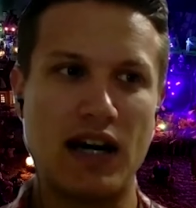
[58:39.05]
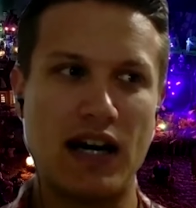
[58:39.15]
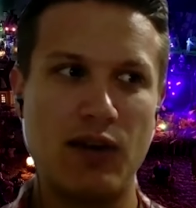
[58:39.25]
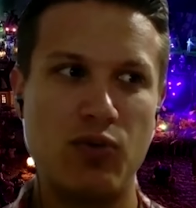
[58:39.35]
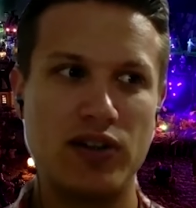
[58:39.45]

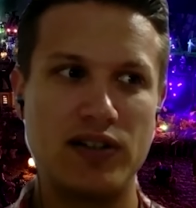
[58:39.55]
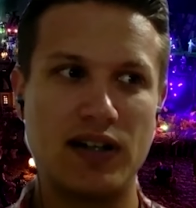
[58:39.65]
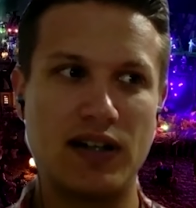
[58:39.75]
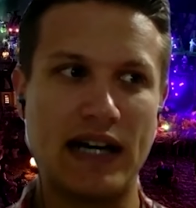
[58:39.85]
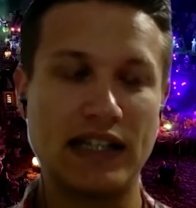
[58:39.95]
I would
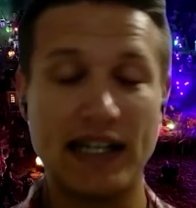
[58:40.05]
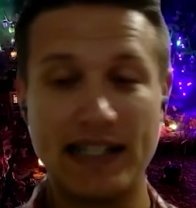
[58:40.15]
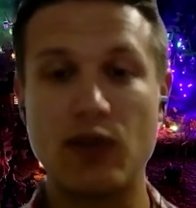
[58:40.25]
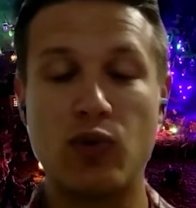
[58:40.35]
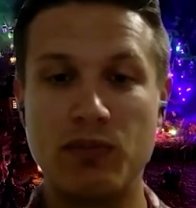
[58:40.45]
uh, I
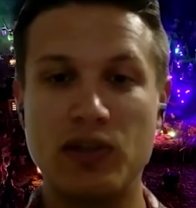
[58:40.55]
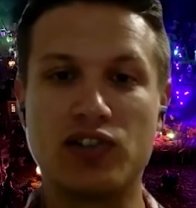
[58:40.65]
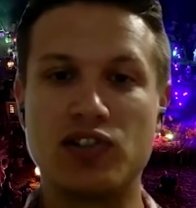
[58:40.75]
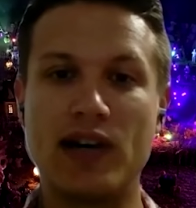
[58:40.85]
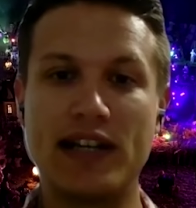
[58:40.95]
like that
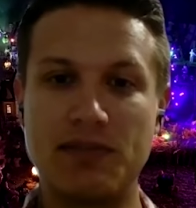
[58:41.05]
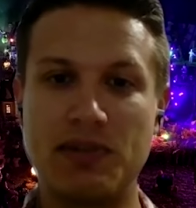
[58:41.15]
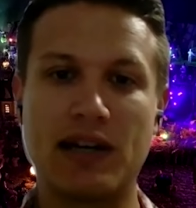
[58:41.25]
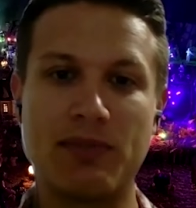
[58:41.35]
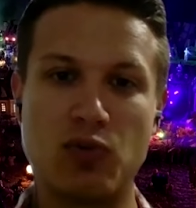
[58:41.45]
windmill too. I did
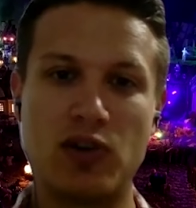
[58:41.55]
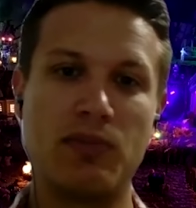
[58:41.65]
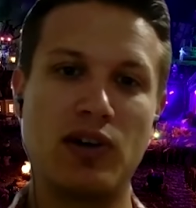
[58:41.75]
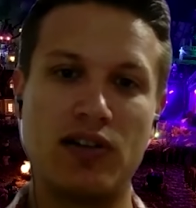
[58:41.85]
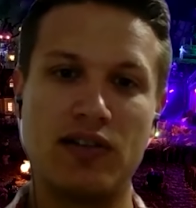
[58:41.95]
pick up the
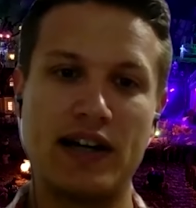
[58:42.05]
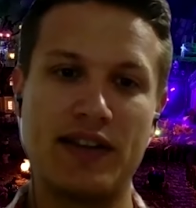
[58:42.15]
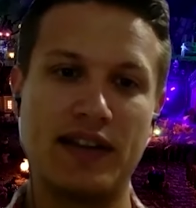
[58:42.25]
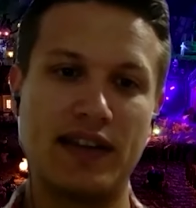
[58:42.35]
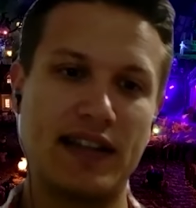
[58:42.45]
windmill. I
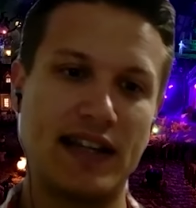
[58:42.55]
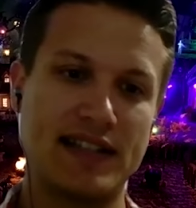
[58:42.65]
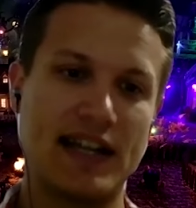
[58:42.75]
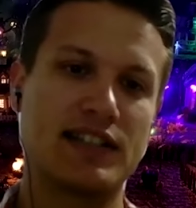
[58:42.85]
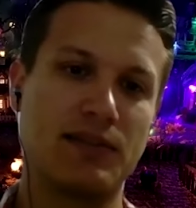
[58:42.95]
think that
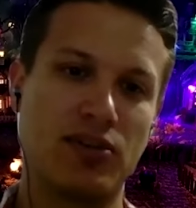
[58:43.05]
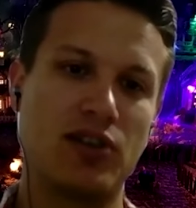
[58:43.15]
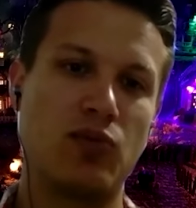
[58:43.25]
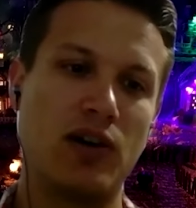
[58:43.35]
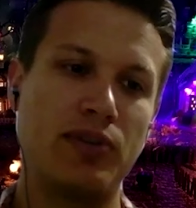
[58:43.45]
that's actually a
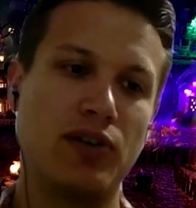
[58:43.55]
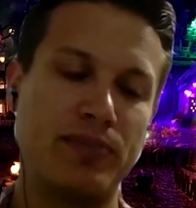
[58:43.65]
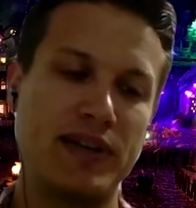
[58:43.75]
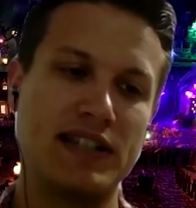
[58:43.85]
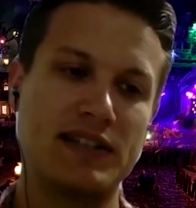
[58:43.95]
pretty well built
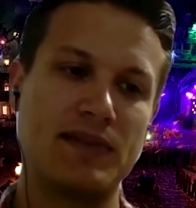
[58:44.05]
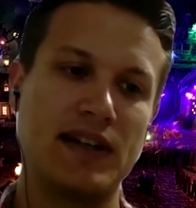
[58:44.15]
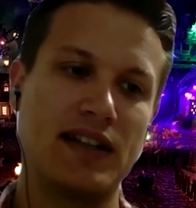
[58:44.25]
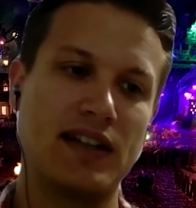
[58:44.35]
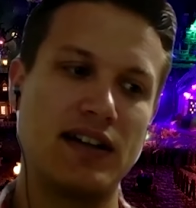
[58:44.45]
piece.
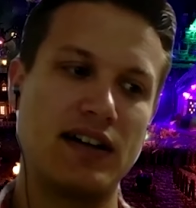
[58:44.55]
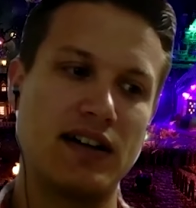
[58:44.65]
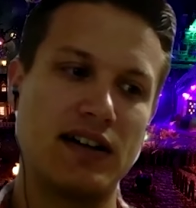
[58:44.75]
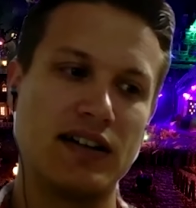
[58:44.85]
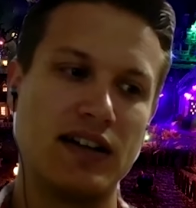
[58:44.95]
And then uh,
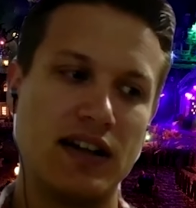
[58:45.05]
mm-hmm